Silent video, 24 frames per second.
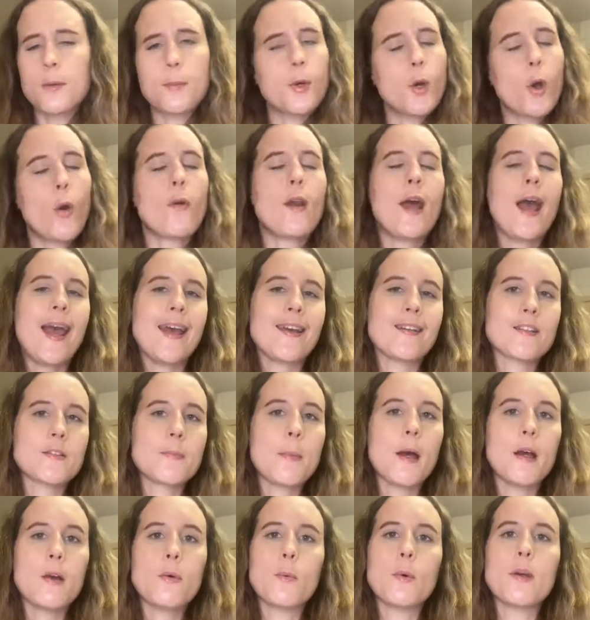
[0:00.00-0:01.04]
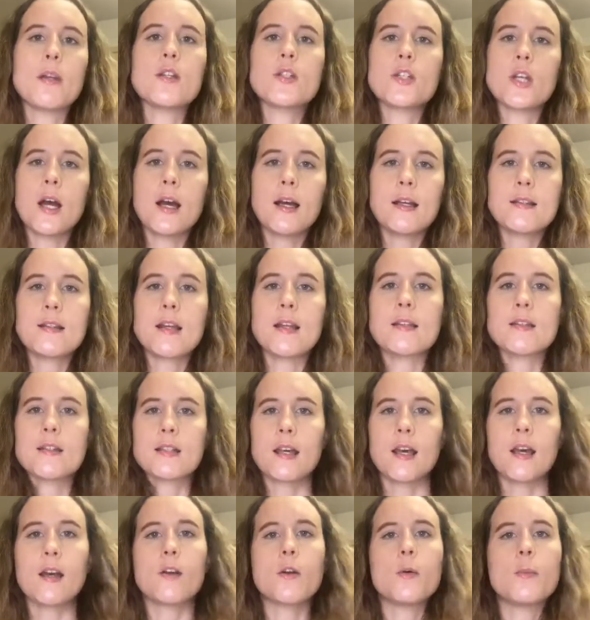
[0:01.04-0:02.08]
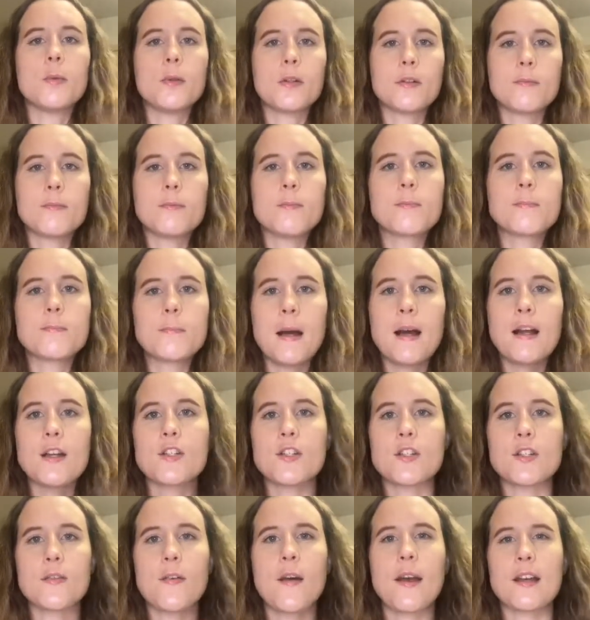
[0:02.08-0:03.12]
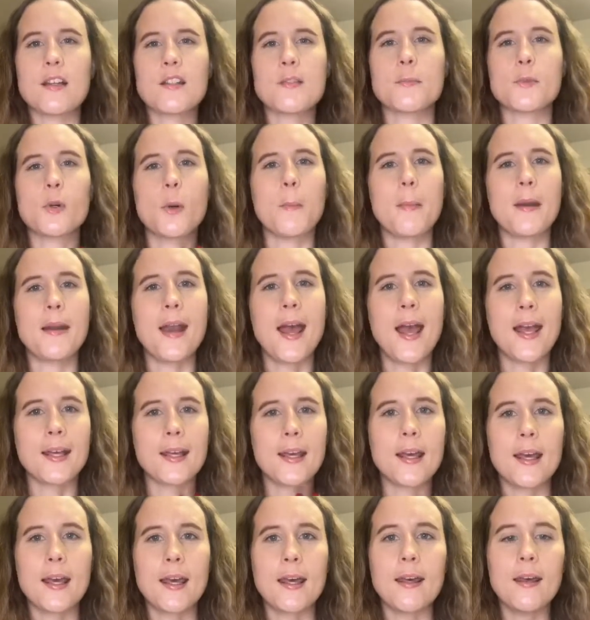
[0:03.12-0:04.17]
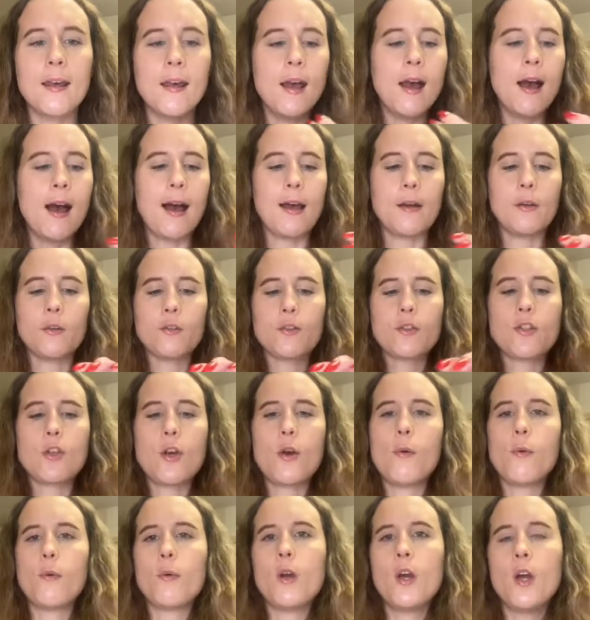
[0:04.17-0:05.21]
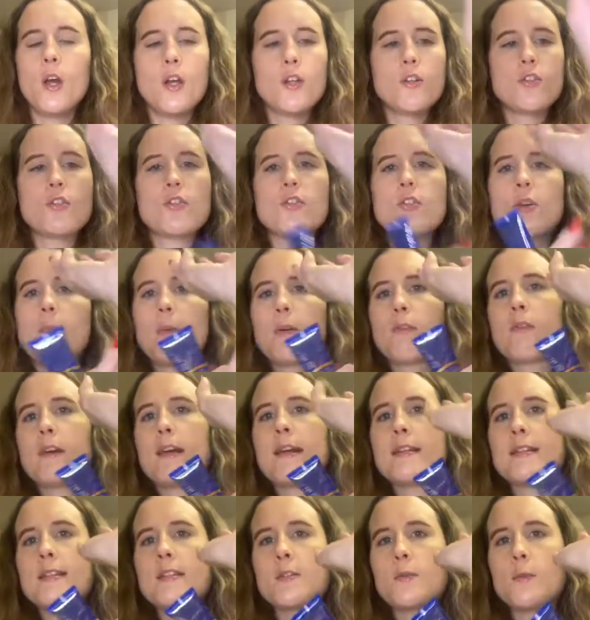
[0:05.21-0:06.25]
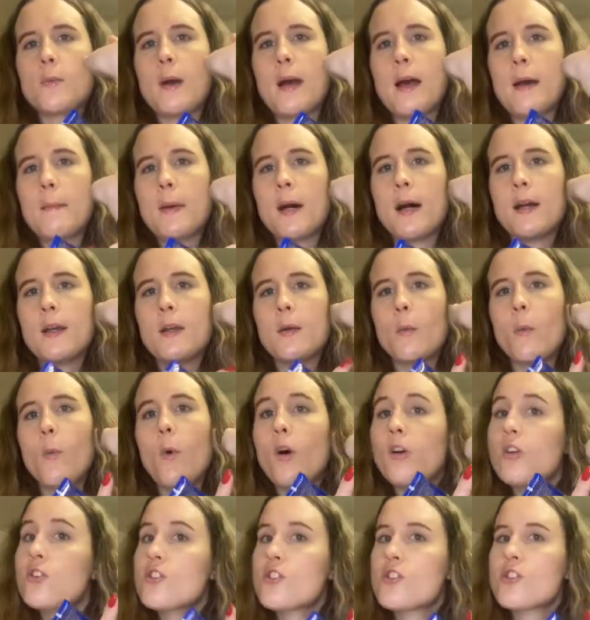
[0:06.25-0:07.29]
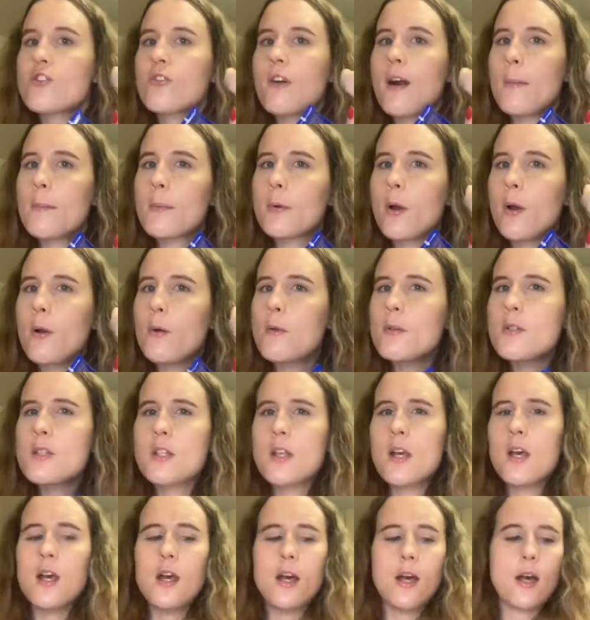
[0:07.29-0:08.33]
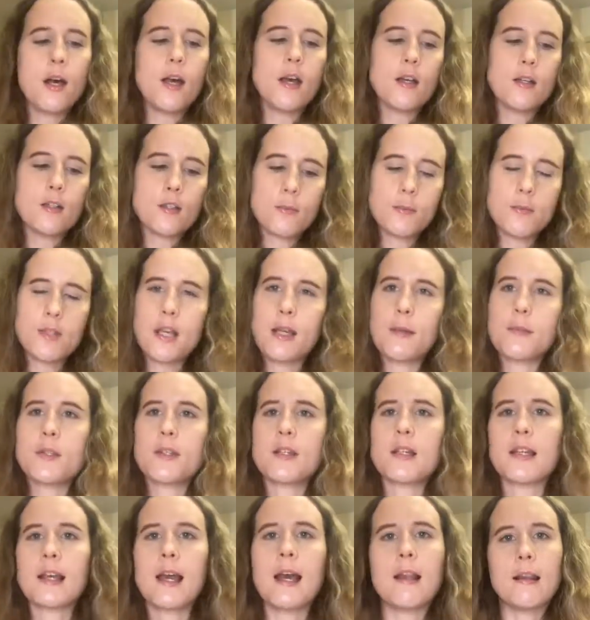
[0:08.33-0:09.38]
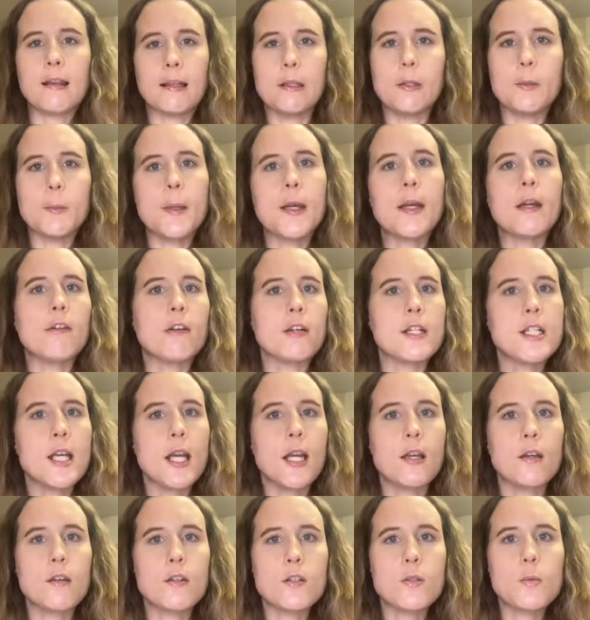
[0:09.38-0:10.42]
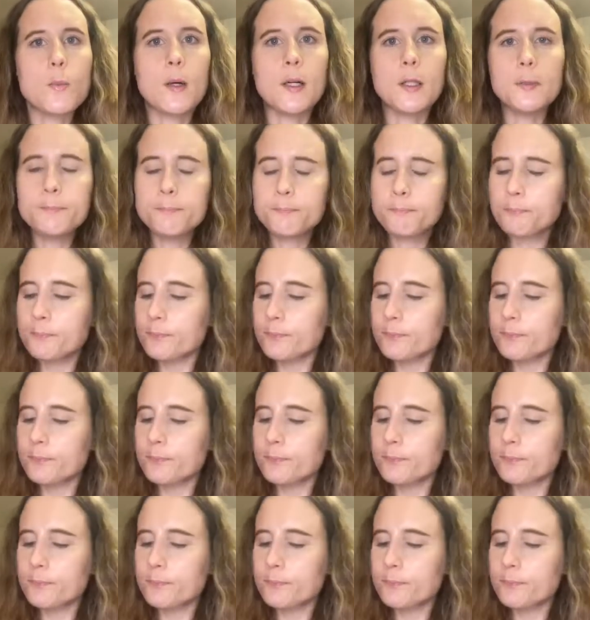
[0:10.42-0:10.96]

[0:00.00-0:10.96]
on eczema, which I tend to get a couple of patches of eczema on my neck here, and also just on my wrist where my watch strap goes, sometimes can get a little bit irritated as well.